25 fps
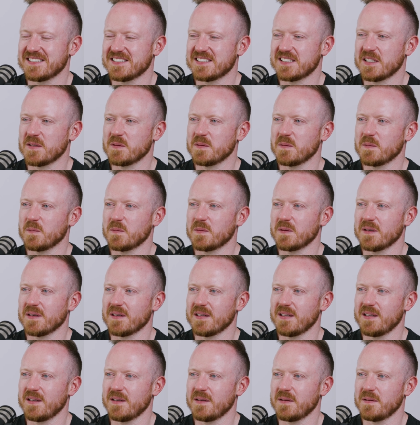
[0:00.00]
So
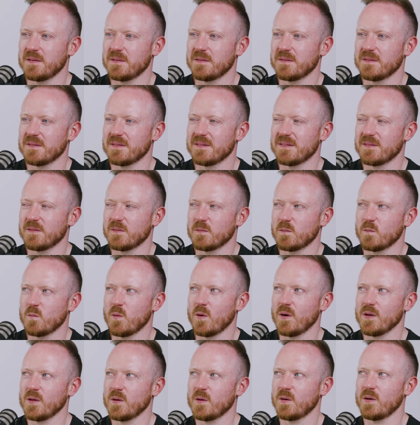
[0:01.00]

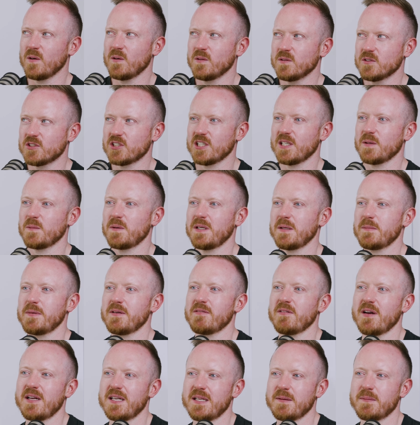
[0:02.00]
what you're launching, will it be
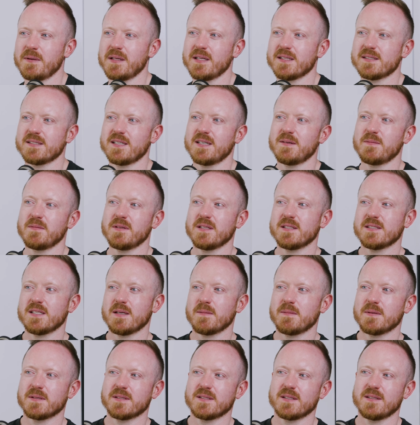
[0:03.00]
ready by the time this
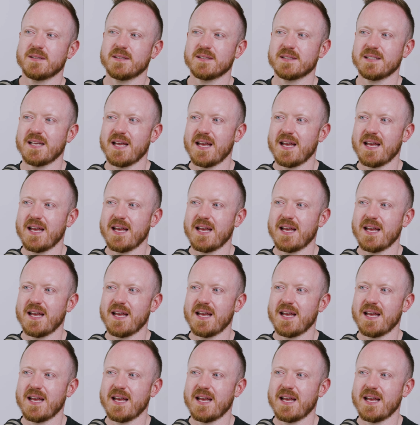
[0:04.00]
episode is